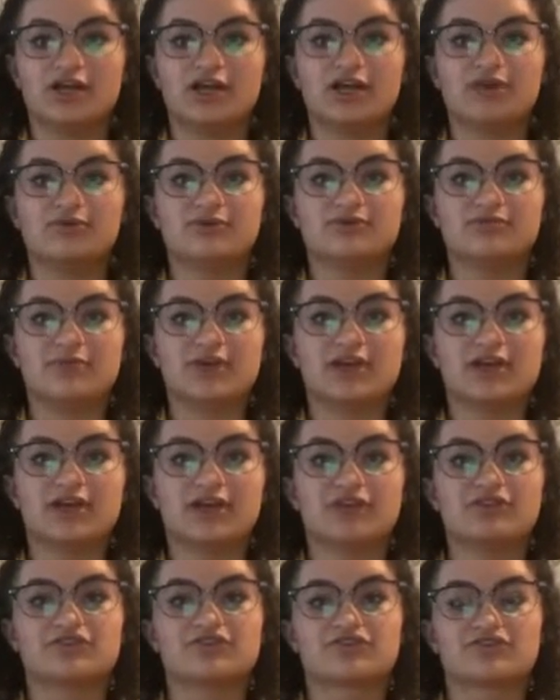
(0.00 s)
it would make
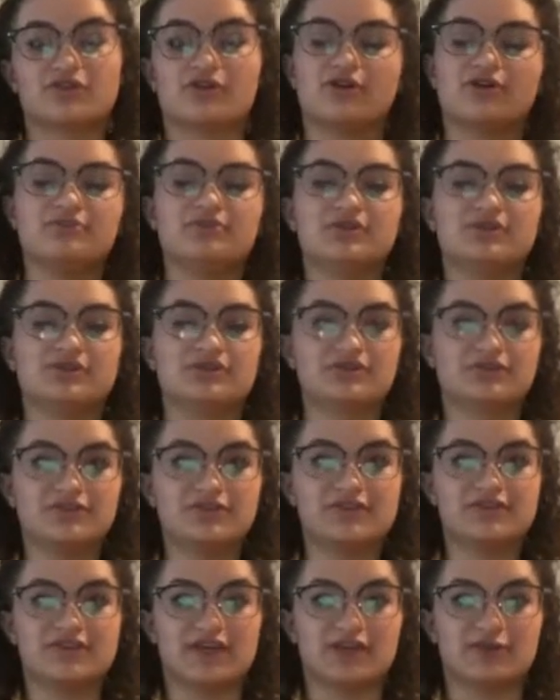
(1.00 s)
a strong political
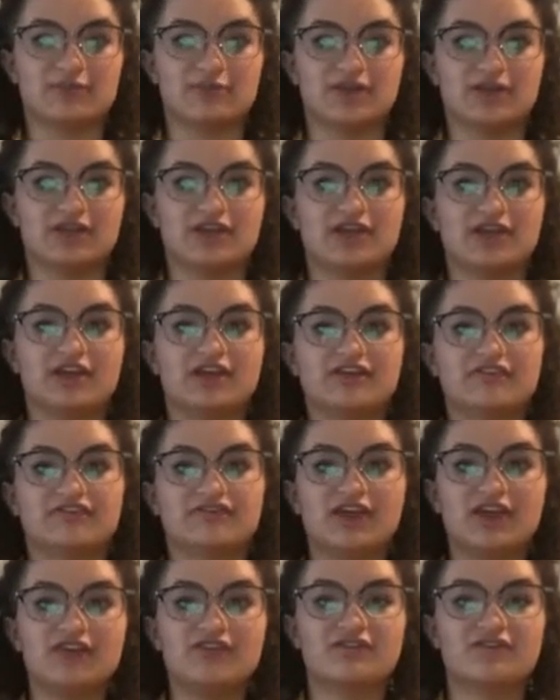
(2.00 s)
statement in
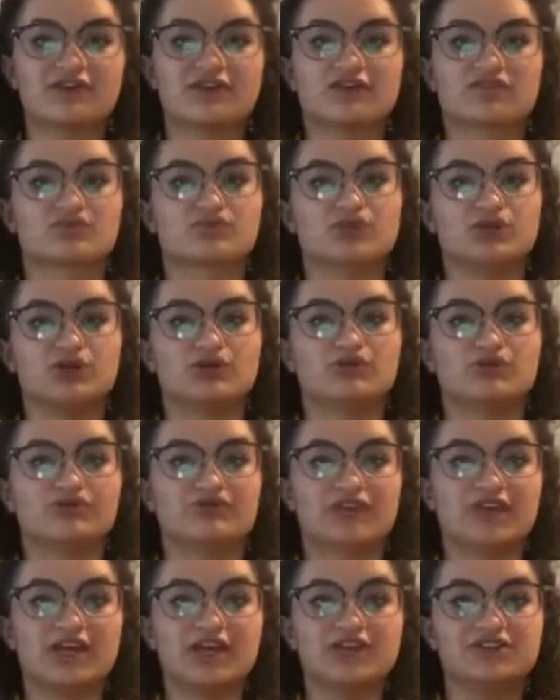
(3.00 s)
favor of
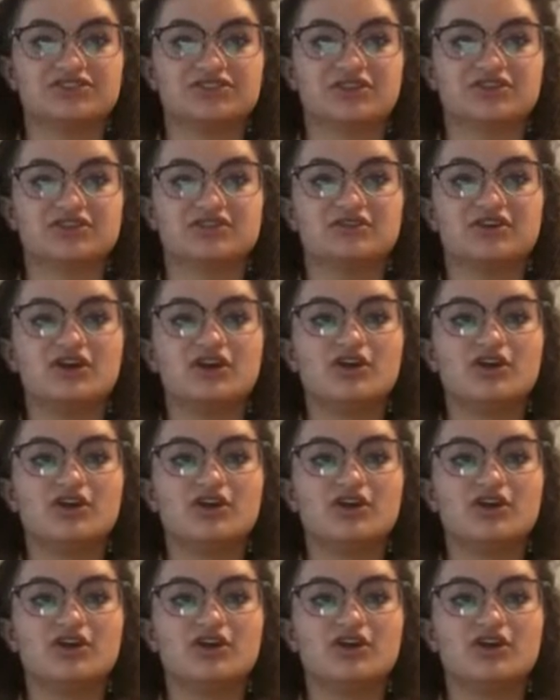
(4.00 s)
reunification